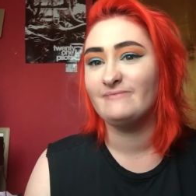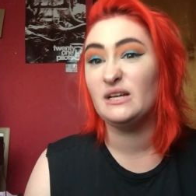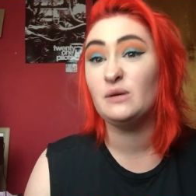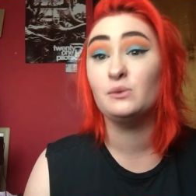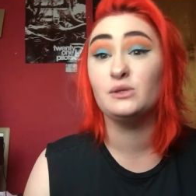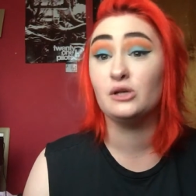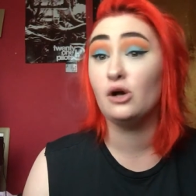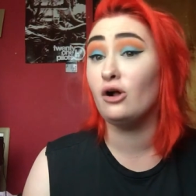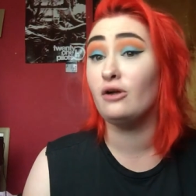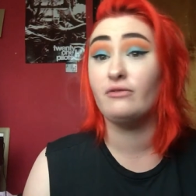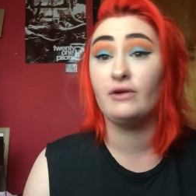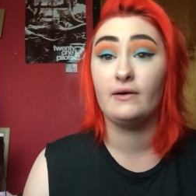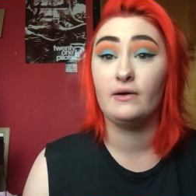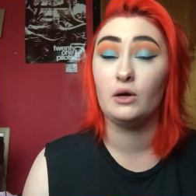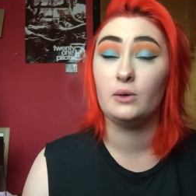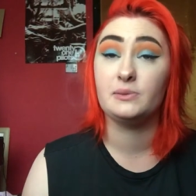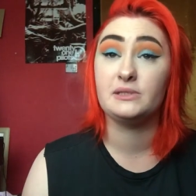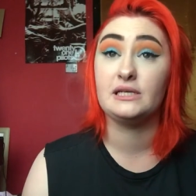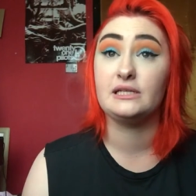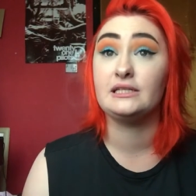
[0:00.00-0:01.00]
It was all
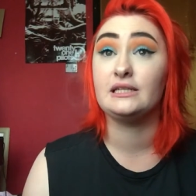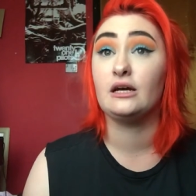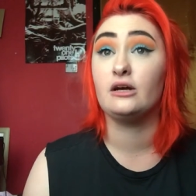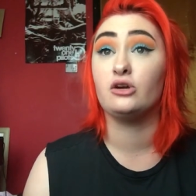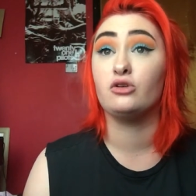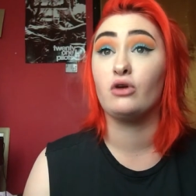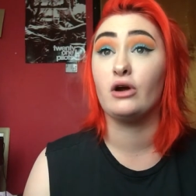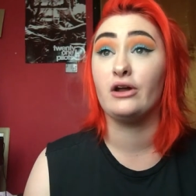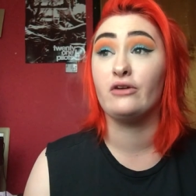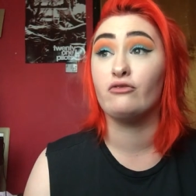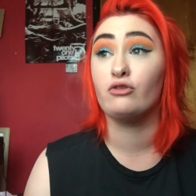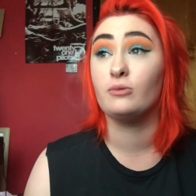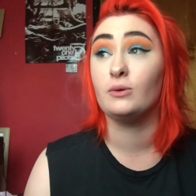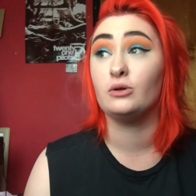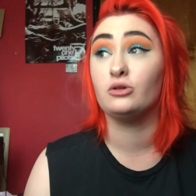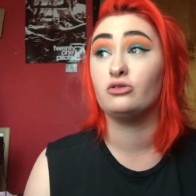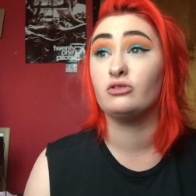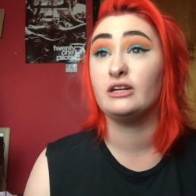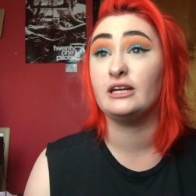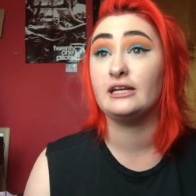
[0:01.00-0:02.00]
very upsetting. I cried for
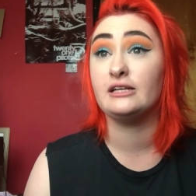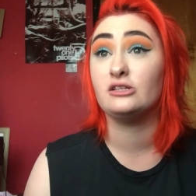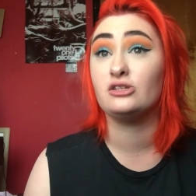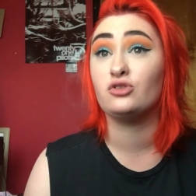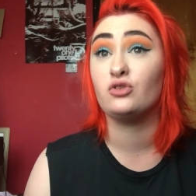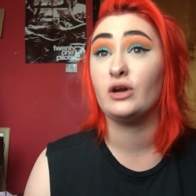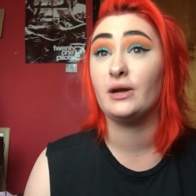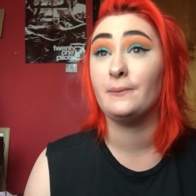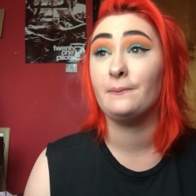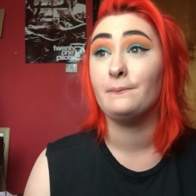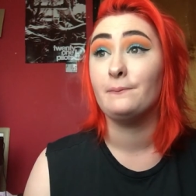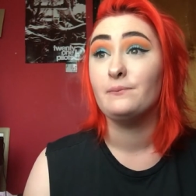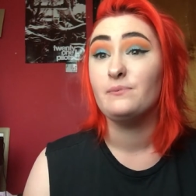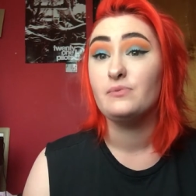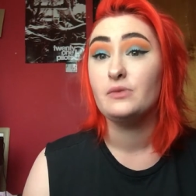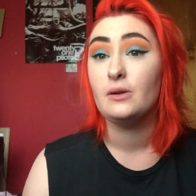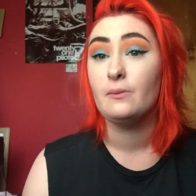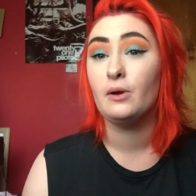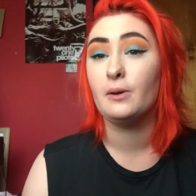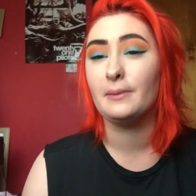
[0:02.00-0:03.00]
about three days straight,
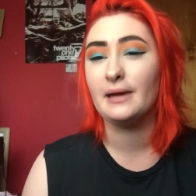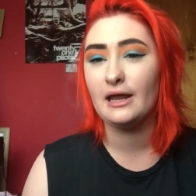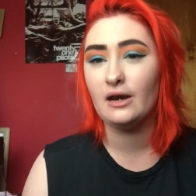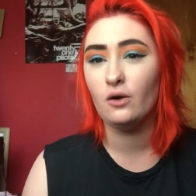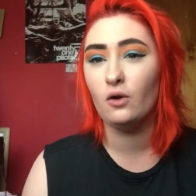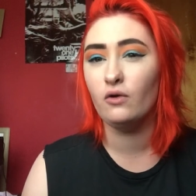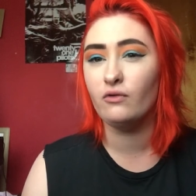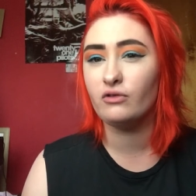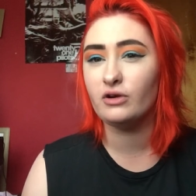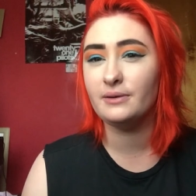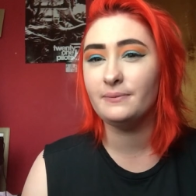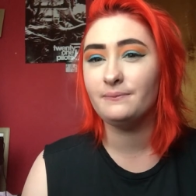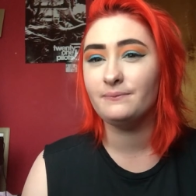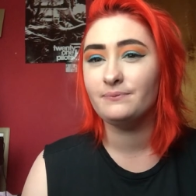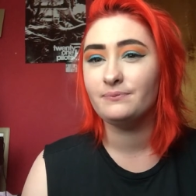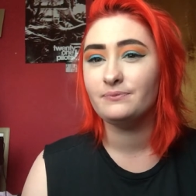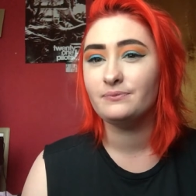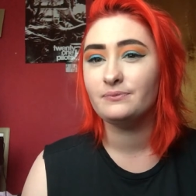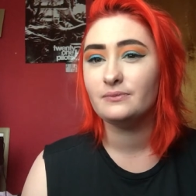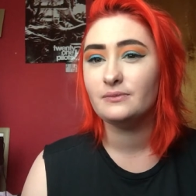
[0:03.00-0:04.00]
but I'm getting over it
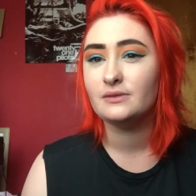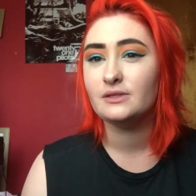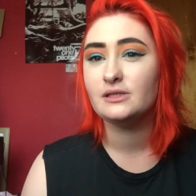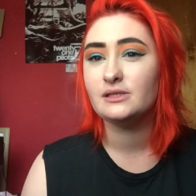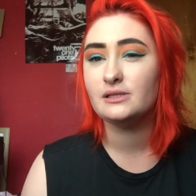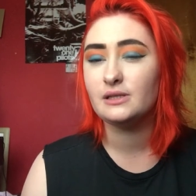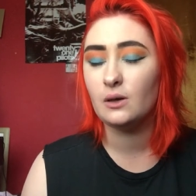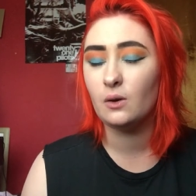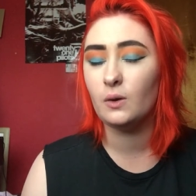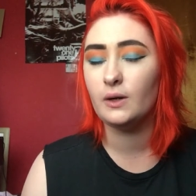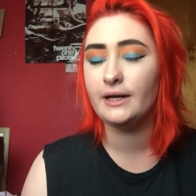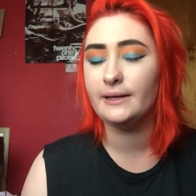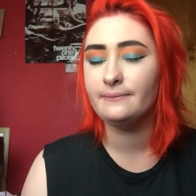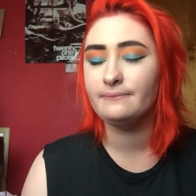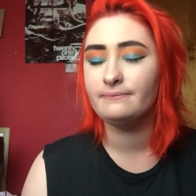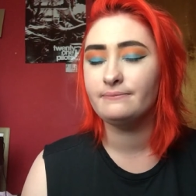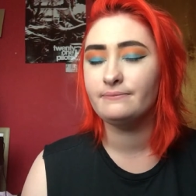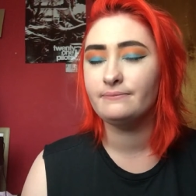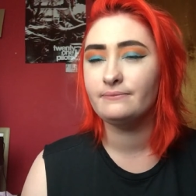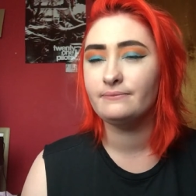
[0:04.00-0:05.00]
slowly.
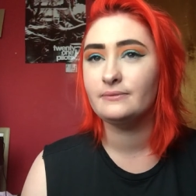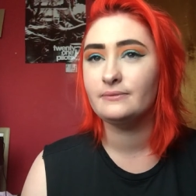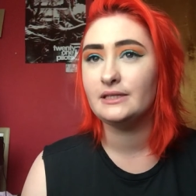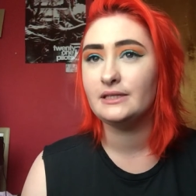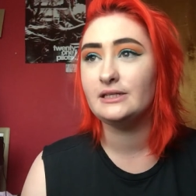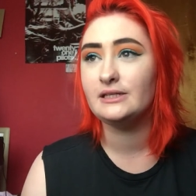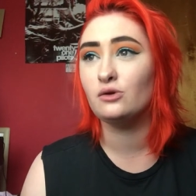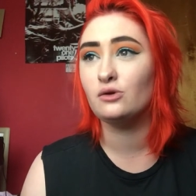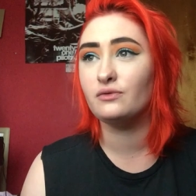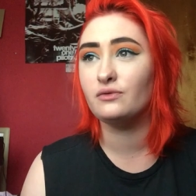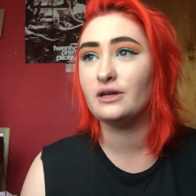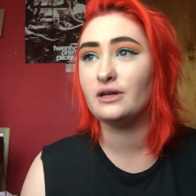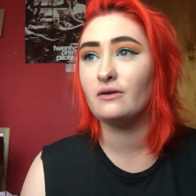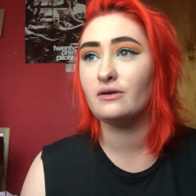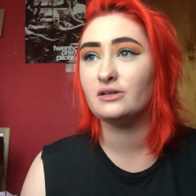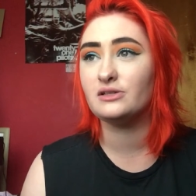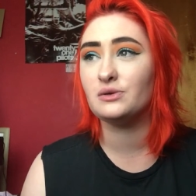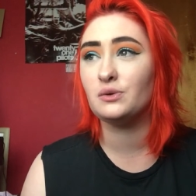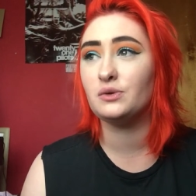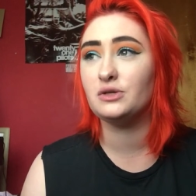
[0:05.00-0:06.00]
He's over there
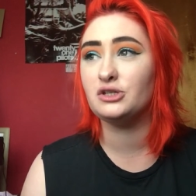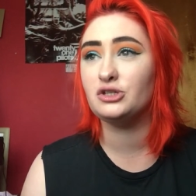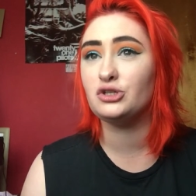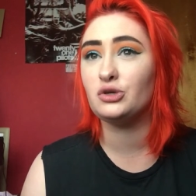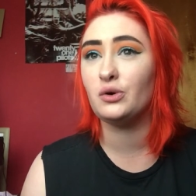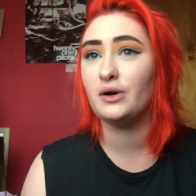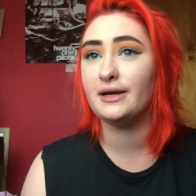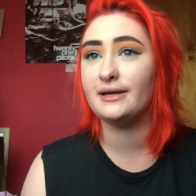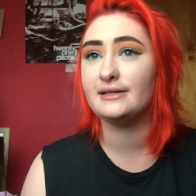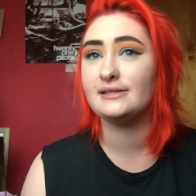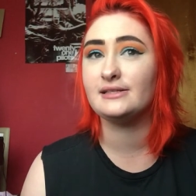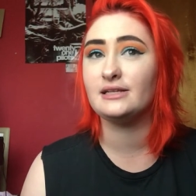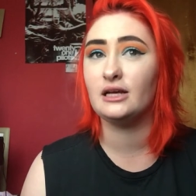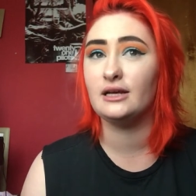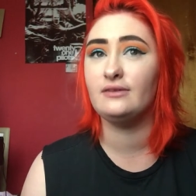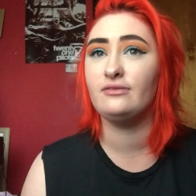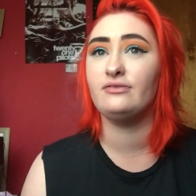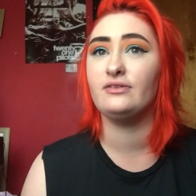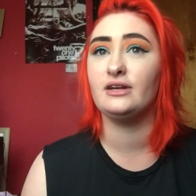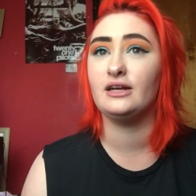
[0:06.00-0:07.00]
on his own enjoying his
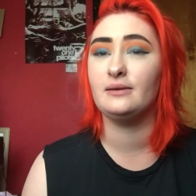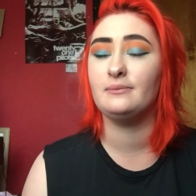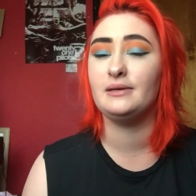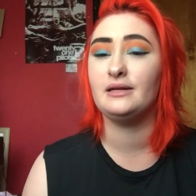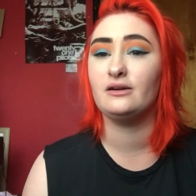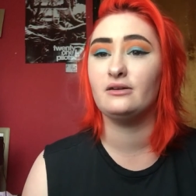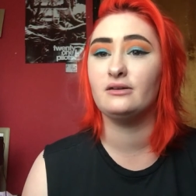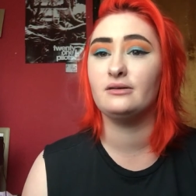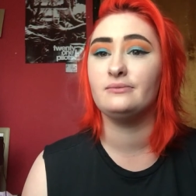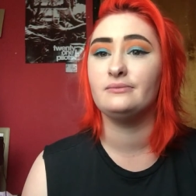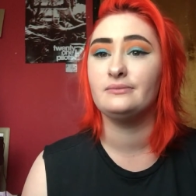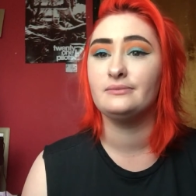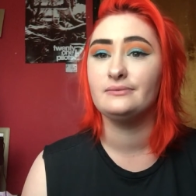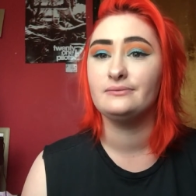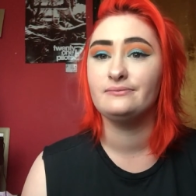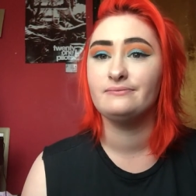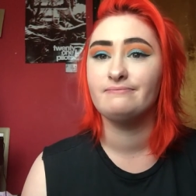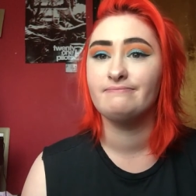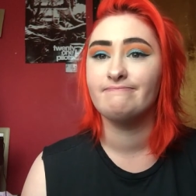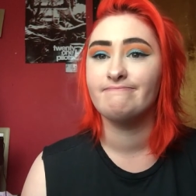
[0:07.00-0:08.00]
life, and I'm here
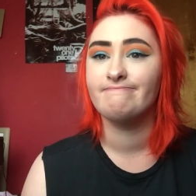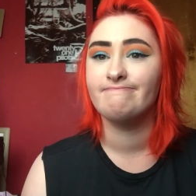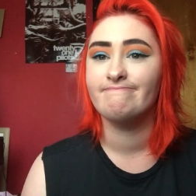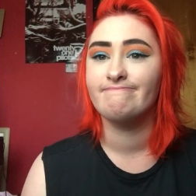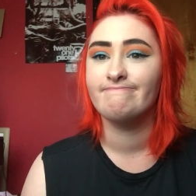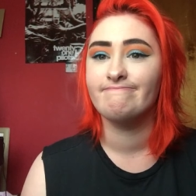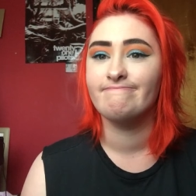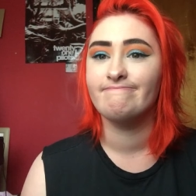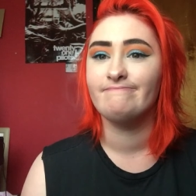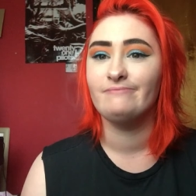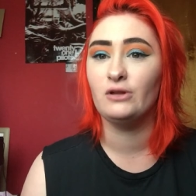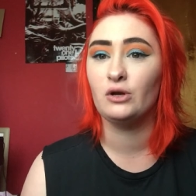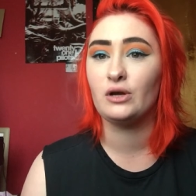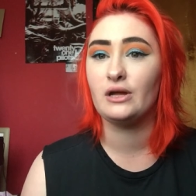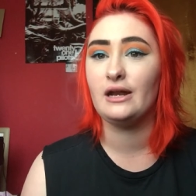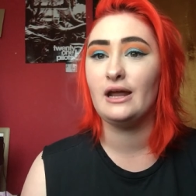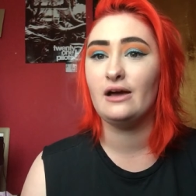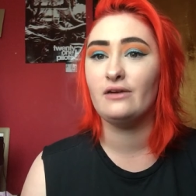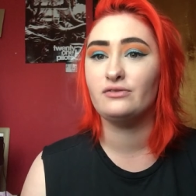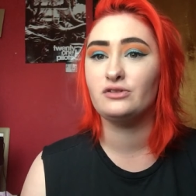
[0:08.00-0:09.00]

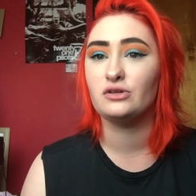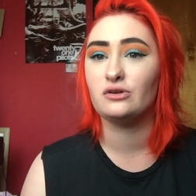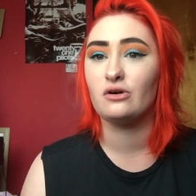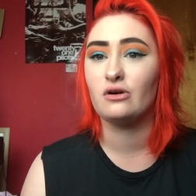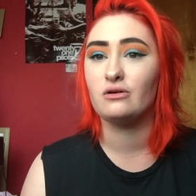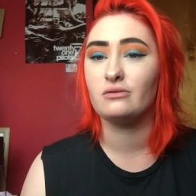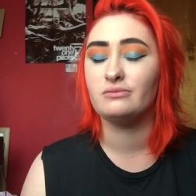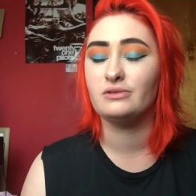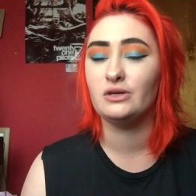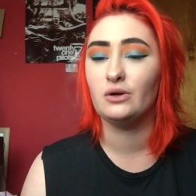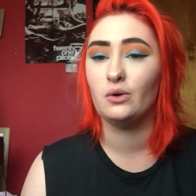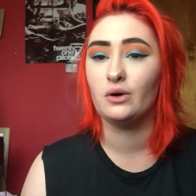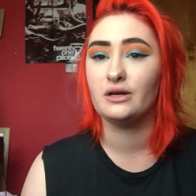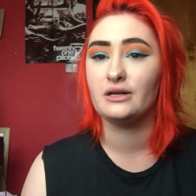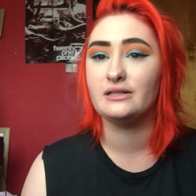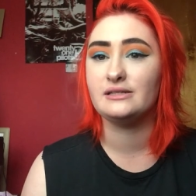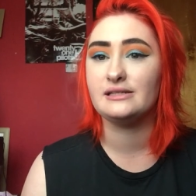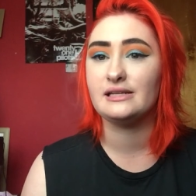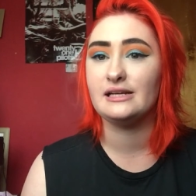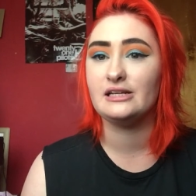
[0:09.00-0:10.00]
looking after the
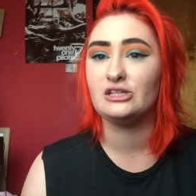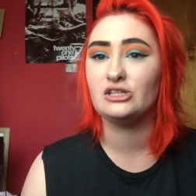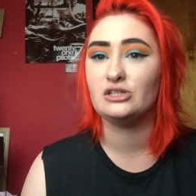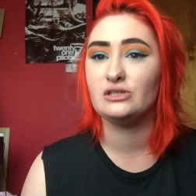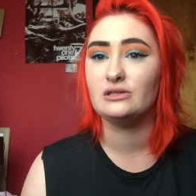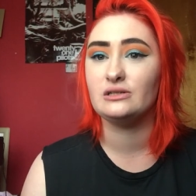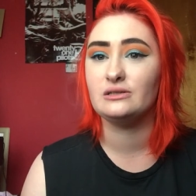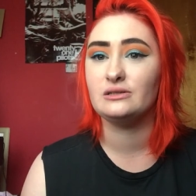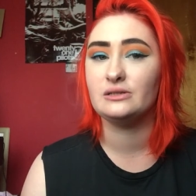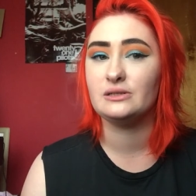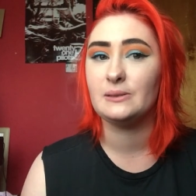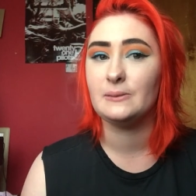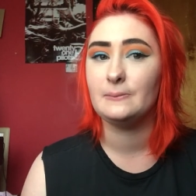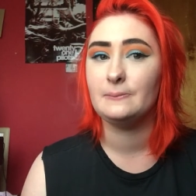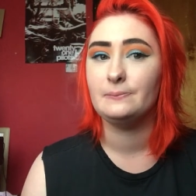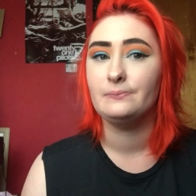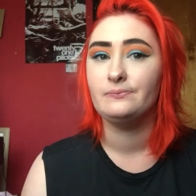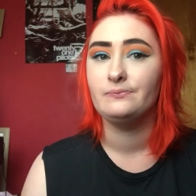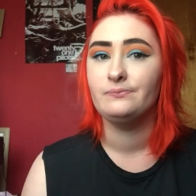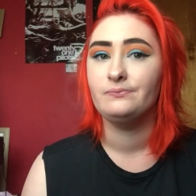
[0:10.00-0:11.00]
organization and
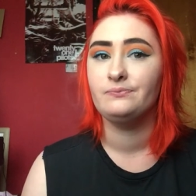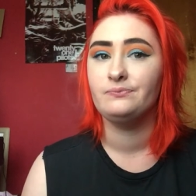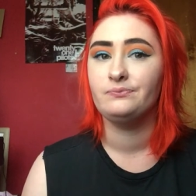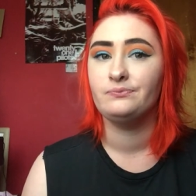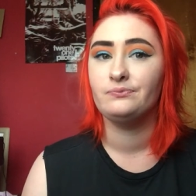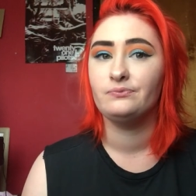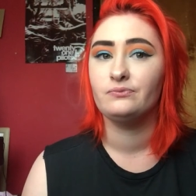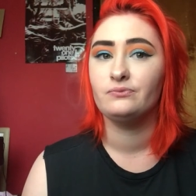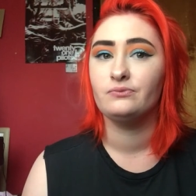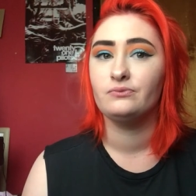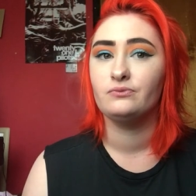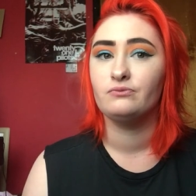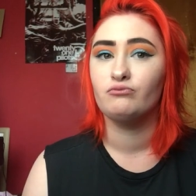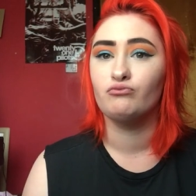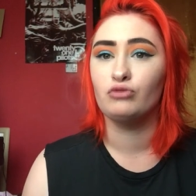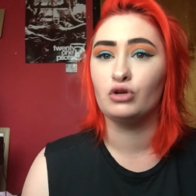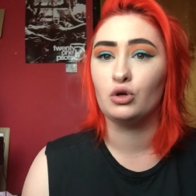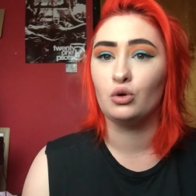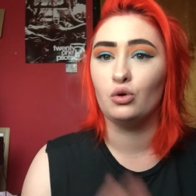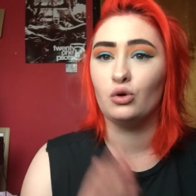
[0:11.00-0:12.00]

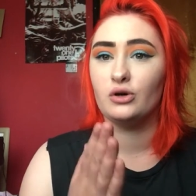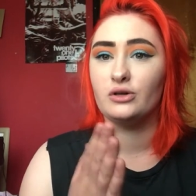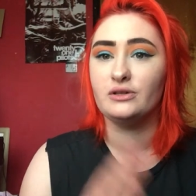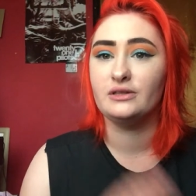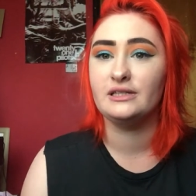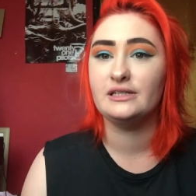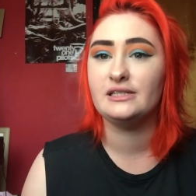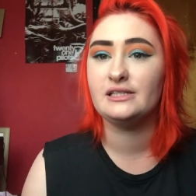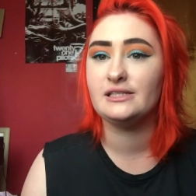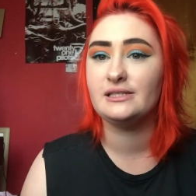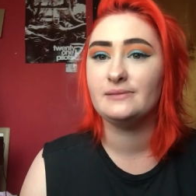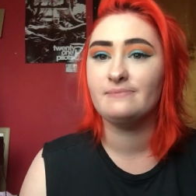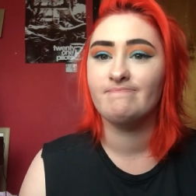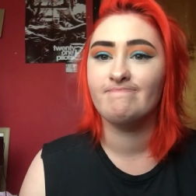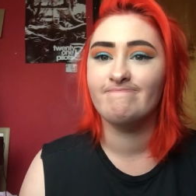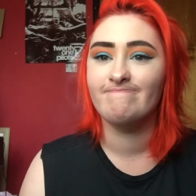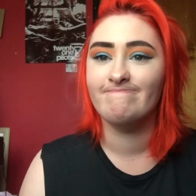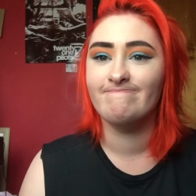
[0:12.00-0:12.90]
recording this.